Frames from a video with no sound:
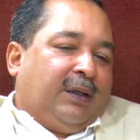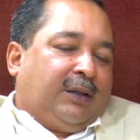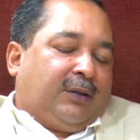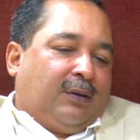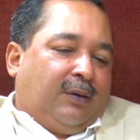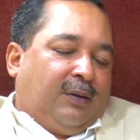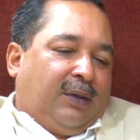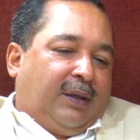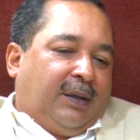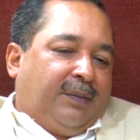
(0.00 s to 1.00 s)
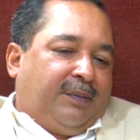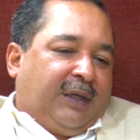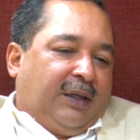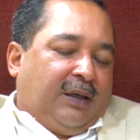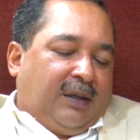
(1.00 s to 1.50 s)
So
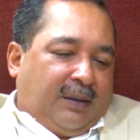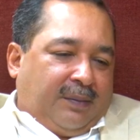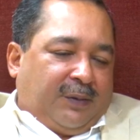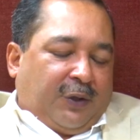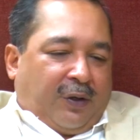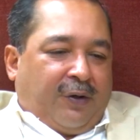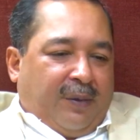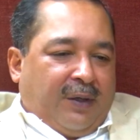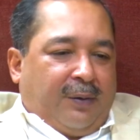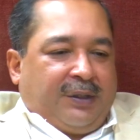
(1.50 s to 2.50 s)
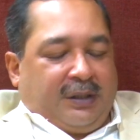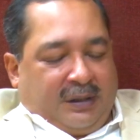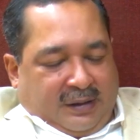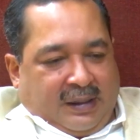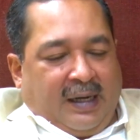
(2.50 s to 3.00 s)
in the document which
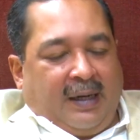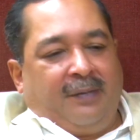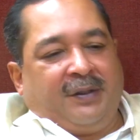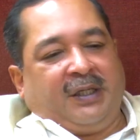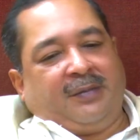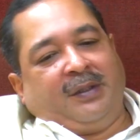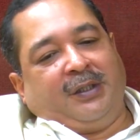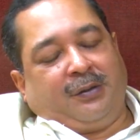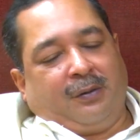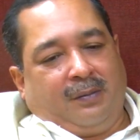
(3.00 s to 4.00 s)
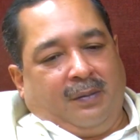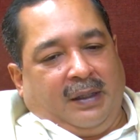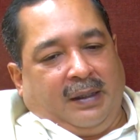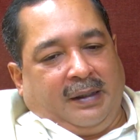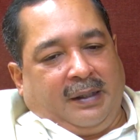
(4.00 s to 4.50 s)
is there, which has been issued
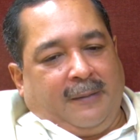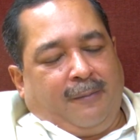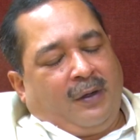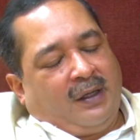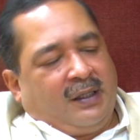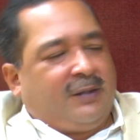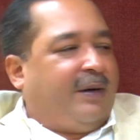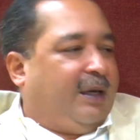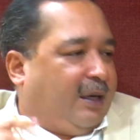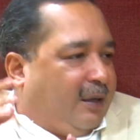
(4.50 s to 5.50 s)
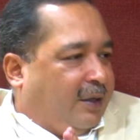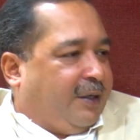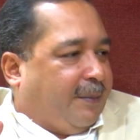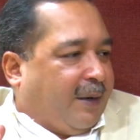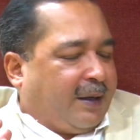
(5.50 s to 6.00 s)
by Tea Board, it is very clearly
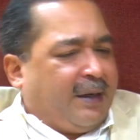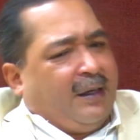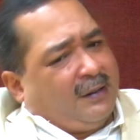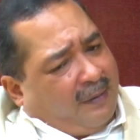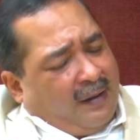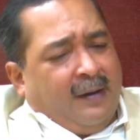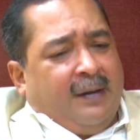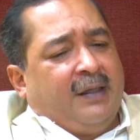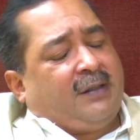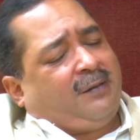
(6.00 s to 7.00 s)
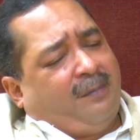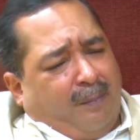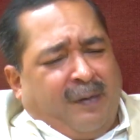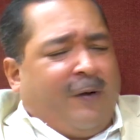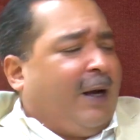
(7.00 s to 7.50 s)
demarcated. It's
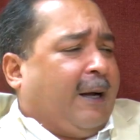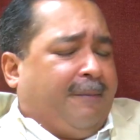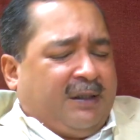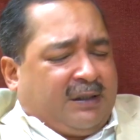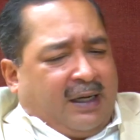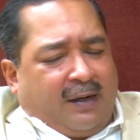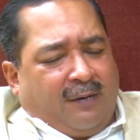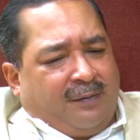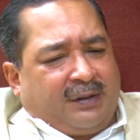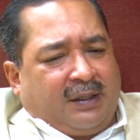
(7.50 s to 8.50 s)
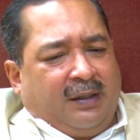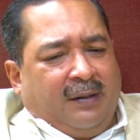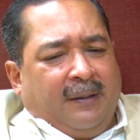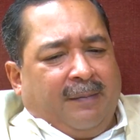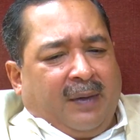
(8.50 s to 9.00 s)
welcome. It's like obviously
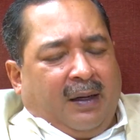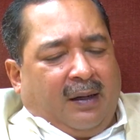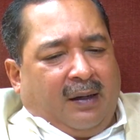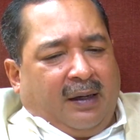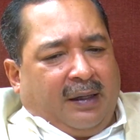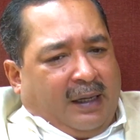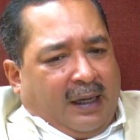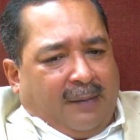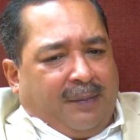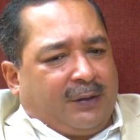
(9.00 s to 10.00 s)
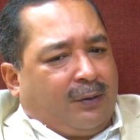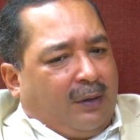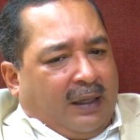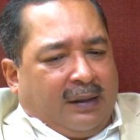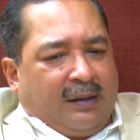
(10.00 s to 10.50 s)
any help is
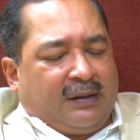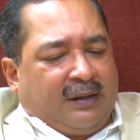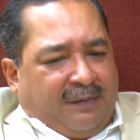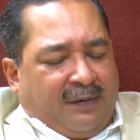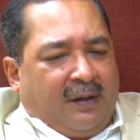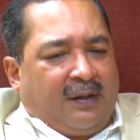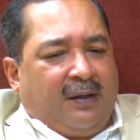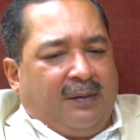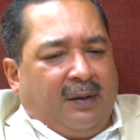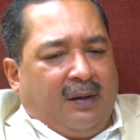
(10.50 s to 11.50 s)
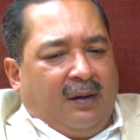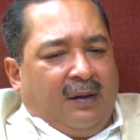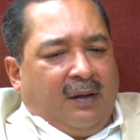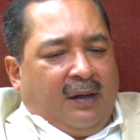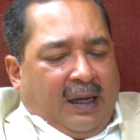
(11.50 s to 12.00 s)
good, and this definitely will
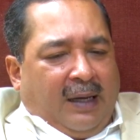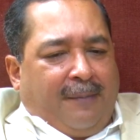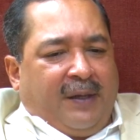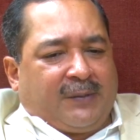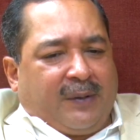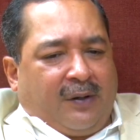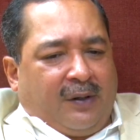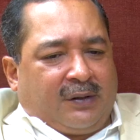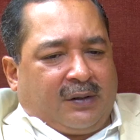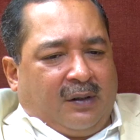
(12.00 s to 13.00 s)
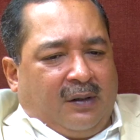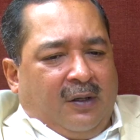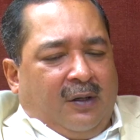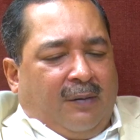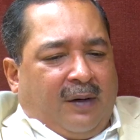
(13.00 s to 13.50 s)
help us because
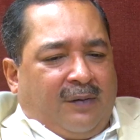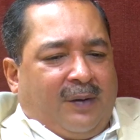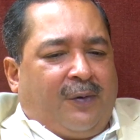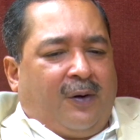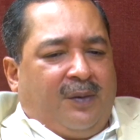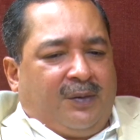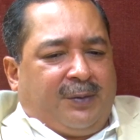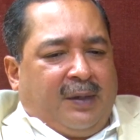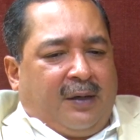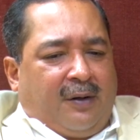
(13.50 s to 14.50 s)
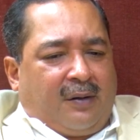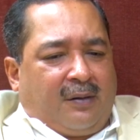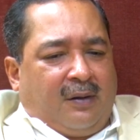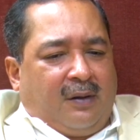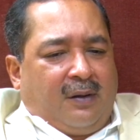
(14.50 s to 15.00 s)
one of the problems we are not,
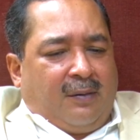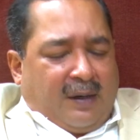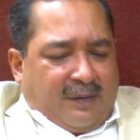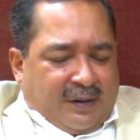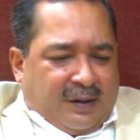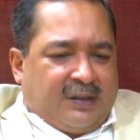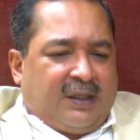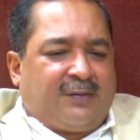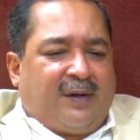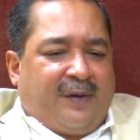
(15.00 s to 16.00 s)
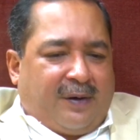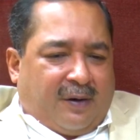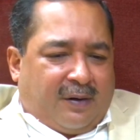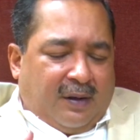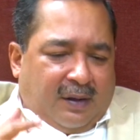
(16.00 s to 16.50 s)
one of the reasons why we are
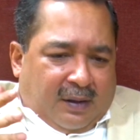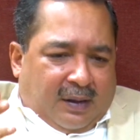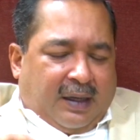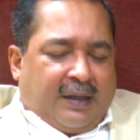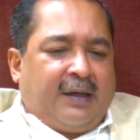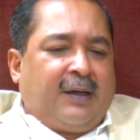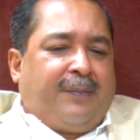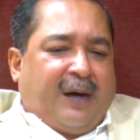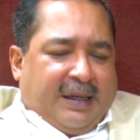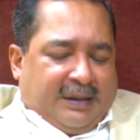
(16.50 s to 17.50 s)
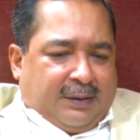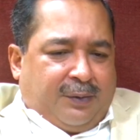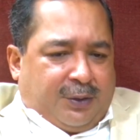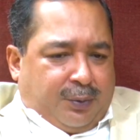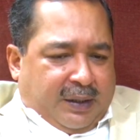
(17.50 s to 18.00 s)
not getting the price
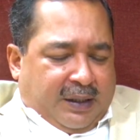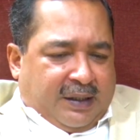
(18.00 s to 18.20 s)
which we